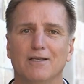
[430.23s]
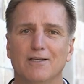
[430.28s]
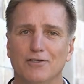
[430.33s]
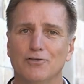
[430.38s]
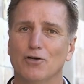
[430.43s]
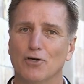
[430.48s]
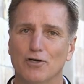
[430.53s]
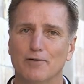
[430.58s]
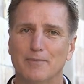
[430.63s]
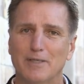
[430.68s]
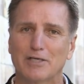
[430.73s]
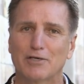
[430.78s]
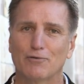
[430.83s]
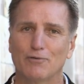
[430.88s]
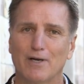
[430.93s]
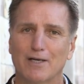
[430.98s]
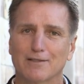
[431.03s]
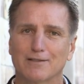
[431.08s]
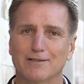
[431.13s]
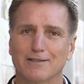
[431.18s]
You heard me
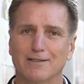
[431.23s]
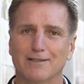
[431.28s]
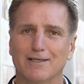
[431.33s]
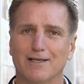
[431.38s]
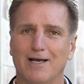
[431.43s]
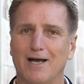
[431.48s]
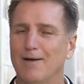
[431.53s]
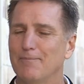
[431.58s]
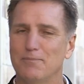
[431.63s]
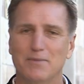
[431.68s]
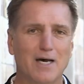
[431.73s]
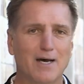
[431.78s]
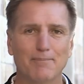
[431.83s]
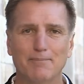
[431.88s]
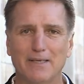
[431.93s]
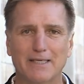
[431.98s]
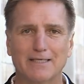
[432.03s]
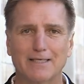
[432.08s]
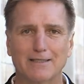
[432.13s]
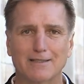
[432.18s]
correctly. I'm not
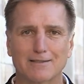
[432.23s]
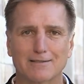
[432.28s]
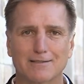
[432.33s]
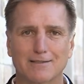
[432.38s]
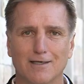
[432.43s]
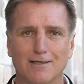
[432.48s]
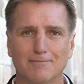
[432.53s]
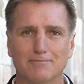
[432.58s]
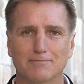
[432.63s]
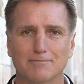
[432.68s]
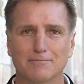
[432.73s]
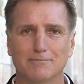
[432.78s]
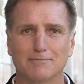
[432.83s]
making this up.